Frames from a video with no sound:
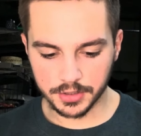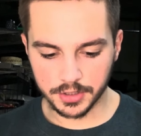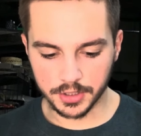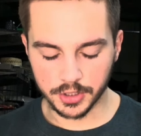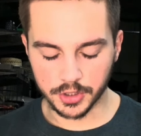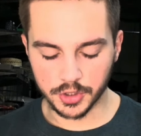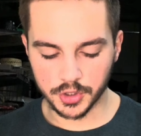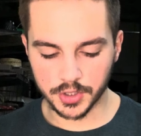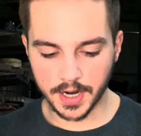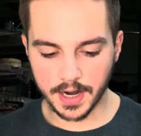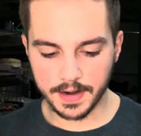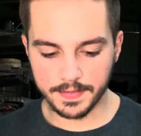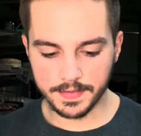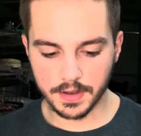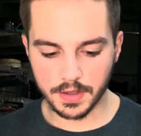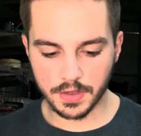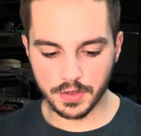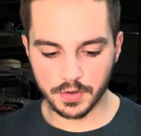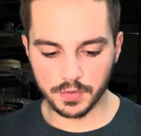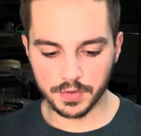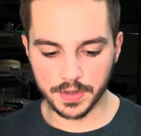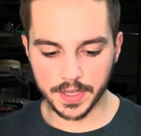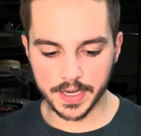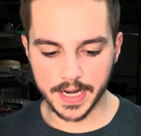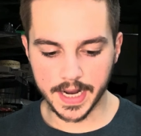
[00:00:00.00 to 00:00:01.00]
You're driving
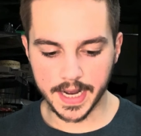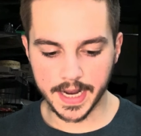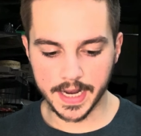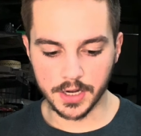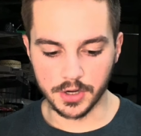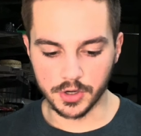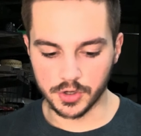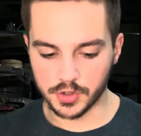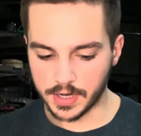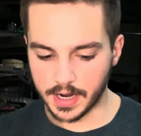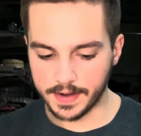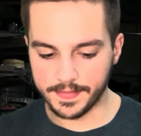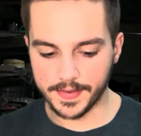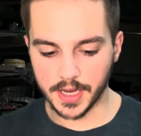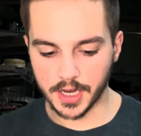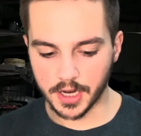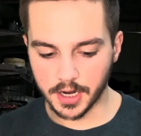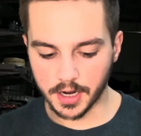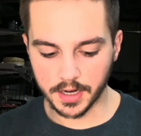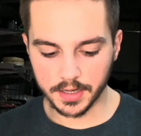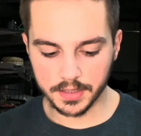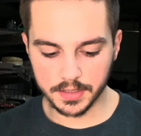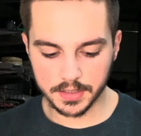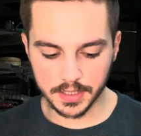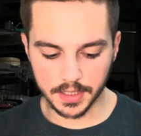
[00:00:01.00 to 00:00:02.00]
through the night. You're driving
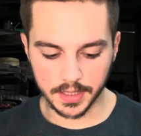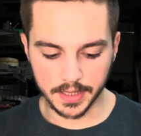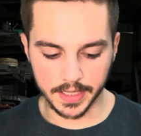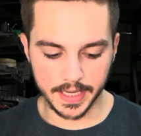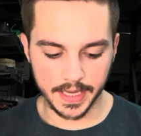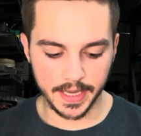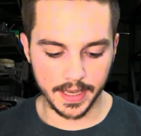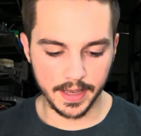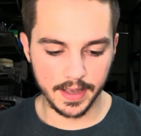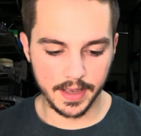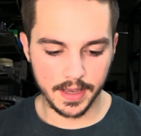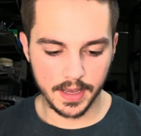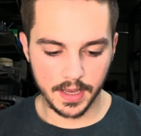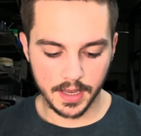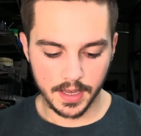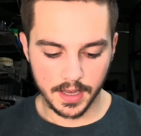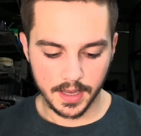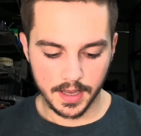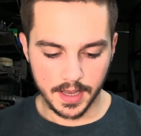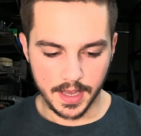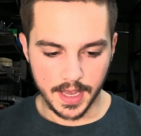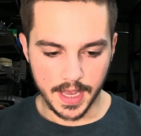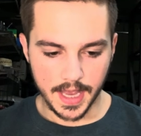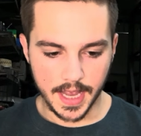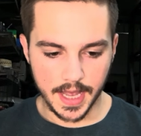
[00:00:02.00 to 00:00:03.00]
constantly,
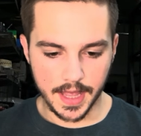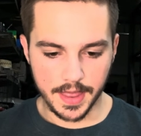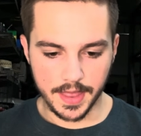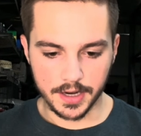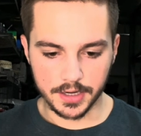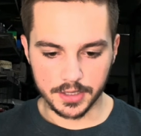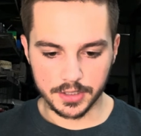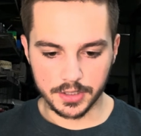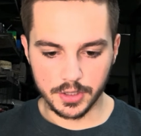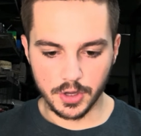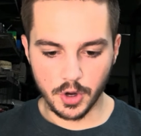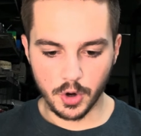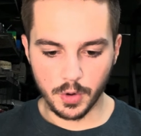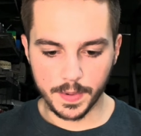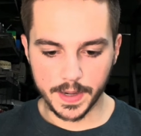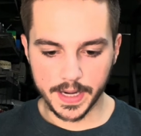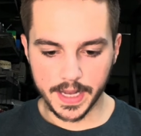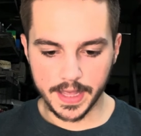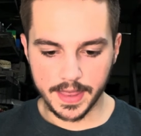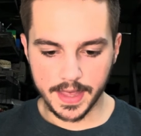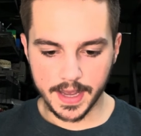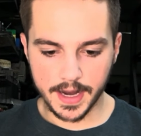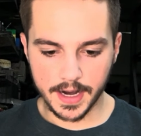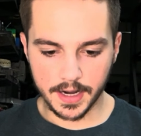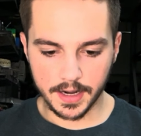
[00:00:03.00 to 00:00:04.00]
and there's nobody
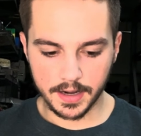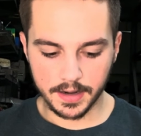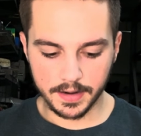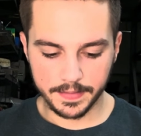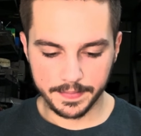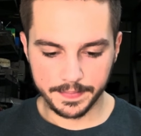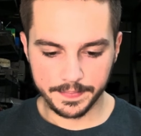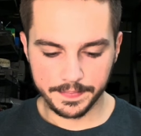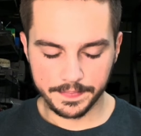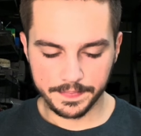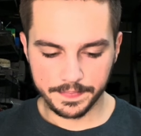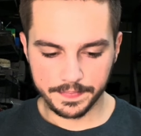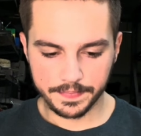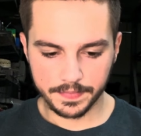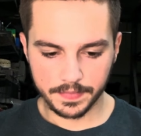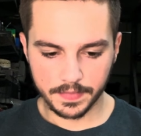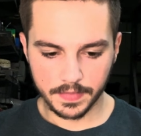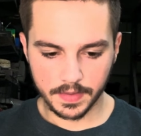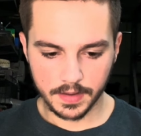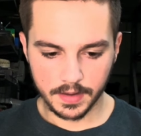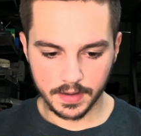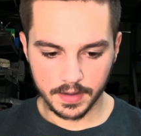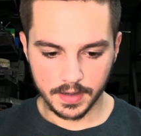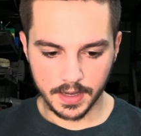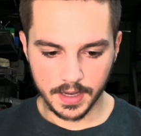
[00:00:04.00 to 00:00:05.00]
there.
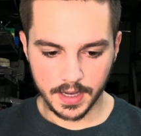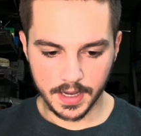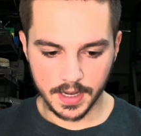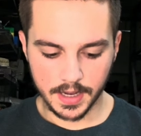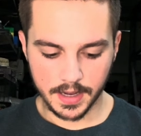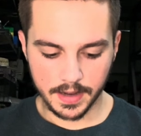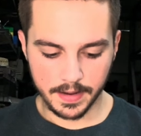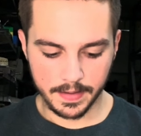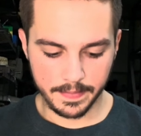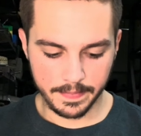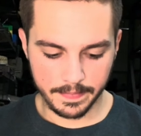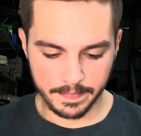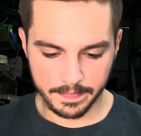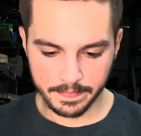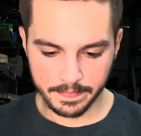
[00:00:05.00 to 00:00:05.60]
Oh